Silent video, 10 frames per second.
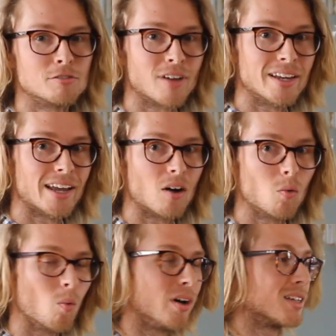find
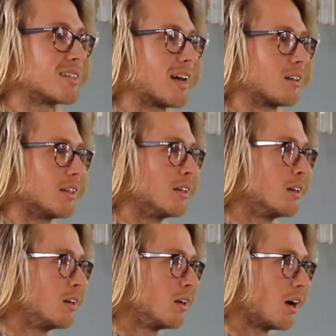out what exactly
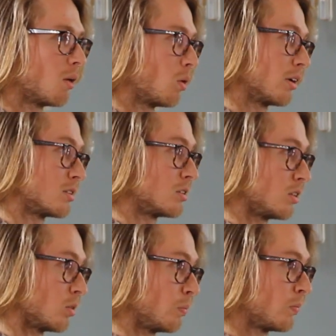I wanted to do.